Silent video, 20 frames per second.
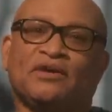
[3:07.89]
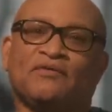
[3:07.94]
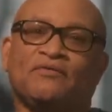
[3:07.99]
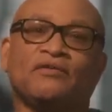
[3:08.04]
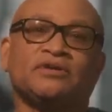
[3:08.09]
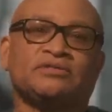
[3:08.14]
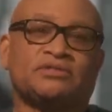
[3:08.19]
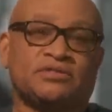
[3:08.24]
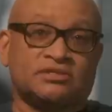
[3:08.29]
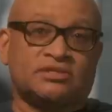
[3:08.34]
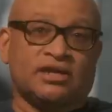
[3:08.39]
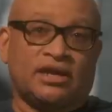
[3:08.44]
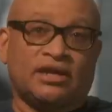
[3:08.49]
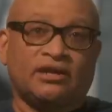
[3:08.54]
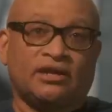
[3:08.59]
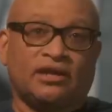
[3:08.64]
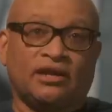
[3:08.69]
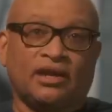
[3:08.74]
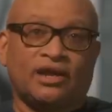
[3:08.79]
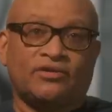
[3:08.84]
For instance, in
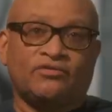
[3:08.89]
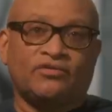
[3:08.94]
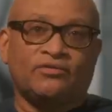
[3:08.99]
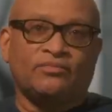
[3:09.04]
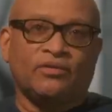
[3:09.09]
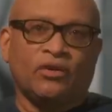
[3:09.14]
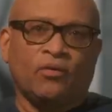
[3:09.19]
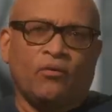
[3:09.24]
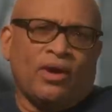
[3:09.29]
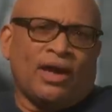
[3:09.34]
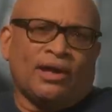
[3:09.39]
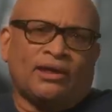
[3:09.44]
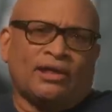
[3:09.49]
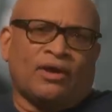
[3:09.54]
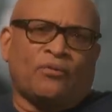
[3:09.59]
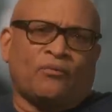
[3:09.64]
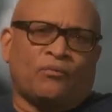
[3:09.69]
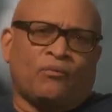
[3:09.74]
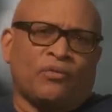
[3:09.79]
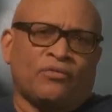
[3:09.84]
an election, we act
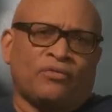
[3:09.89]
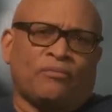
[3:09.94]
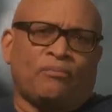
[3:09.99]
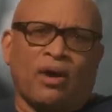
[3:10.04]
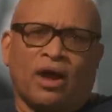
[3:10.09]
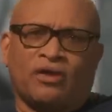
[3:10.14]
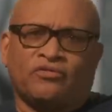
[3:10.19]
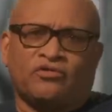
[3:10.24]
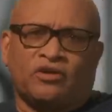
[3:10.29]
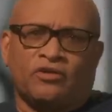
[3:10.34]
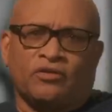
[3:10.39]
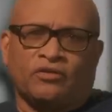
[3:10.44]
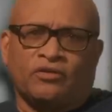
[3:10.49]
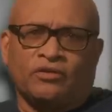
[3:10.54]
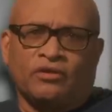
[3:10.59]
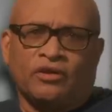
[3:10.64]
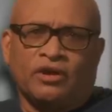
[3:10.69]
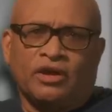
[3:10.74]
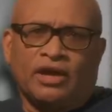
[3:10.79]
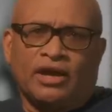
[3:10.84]
like we're the
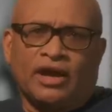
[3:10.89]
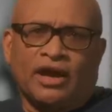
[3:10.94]
prosecutor